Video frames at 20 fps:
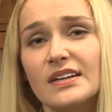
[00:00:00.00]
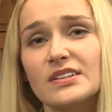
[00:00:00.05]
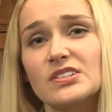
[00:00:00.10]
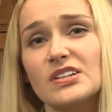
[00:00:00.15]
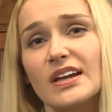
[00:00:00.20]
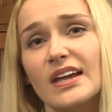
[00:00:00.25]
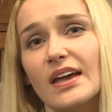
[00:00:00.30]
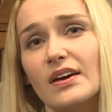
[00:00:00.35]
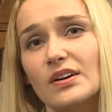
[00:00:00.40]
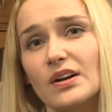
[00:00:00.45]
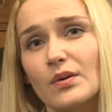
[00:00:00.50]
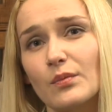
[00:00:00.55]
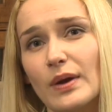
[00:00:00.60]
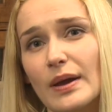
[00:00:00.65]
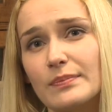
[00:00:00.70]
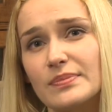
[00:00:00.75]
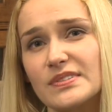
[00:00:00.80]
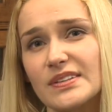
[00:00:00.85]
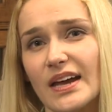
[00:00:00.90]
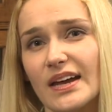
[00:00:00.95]
check out our
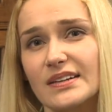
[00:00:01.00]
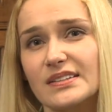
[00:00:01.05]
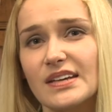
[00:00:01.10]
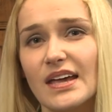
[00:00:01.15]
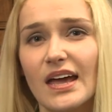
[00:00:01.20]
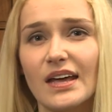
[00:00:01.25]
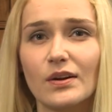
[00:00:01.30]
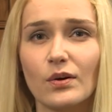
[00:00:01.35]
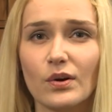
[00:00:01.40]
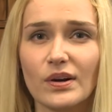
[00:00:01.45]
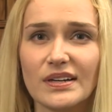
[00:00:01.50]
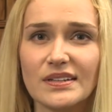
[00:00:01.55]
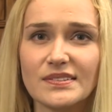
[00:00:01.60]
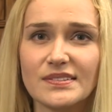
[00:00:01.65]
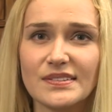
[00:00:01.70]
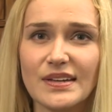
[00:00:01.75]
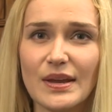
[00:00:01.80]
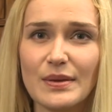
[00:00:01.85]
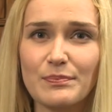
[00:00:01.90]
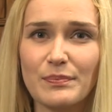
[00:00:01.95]
website at
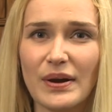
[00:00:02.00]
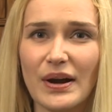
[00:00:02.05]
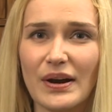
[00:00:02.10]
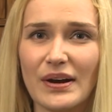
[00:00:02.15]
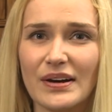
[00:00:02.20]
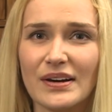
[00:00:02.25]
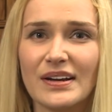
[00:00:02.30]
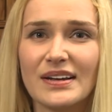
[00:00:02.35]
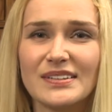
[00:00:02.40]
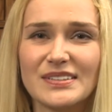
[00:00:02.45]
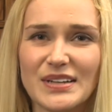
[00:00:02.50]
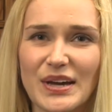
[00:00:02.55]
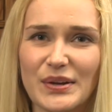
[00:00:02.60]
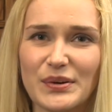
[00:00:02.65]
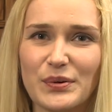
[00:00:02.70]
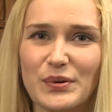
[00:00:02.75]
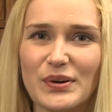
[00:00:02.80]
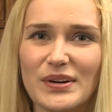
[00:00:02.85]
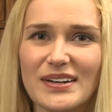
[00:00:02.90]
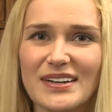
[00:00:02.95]

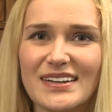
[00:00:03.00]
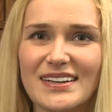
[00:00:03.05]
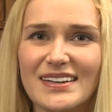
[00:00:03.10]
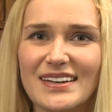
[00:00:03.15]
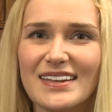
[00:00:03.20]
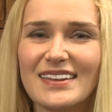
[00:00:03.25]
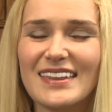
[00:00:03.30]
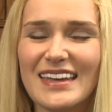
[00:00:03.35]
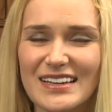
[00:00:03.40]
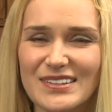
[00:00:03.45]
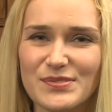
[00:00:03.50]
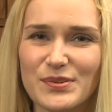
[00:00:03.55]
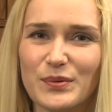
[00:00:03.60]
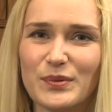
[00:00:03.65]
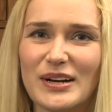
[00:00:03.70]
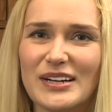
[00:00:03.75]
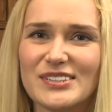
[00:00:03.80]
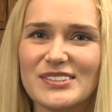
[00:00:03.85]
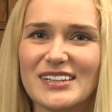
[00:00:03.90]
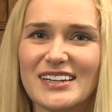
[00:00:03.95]
OregonStateBar.org. Thanks for
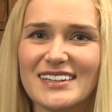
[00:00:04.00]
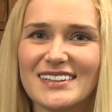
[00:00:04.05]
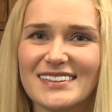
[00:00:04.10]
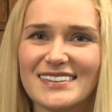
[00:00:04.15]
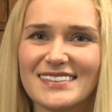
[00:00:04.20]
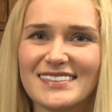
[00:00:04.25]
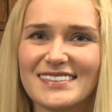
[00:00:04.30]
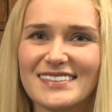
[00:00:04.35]
watching.